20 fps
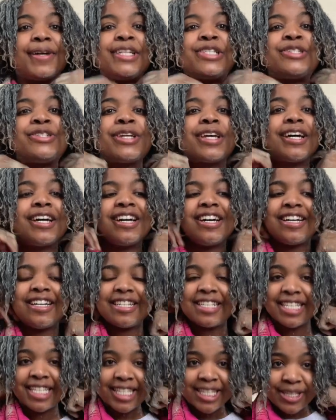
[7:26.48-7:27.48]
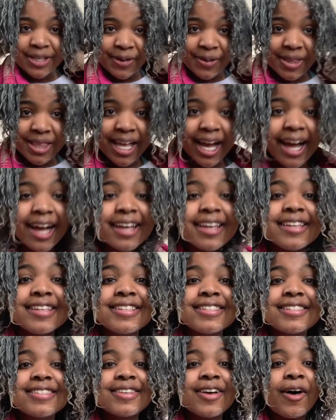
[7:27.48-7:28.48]
You guys, so that
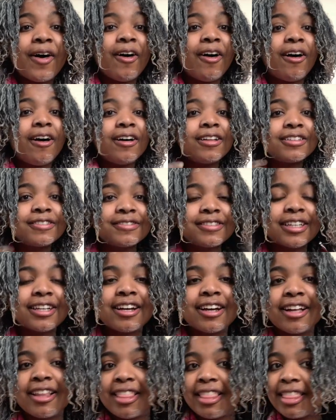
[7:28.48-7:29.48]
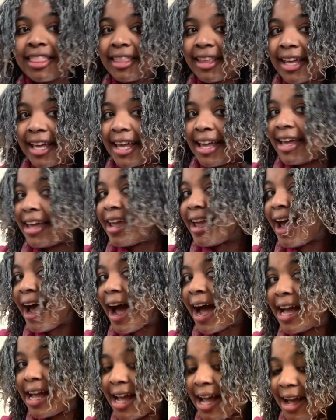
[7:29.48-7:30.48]
is all of the clay.
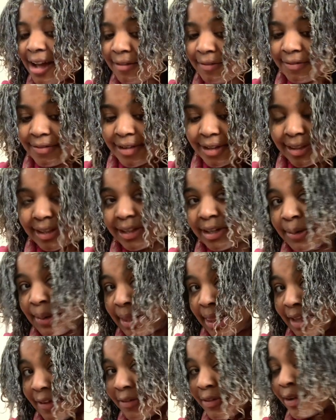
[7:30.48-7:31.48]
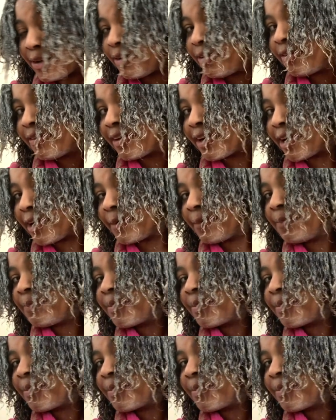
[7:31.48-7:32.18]
I have a little bit left over,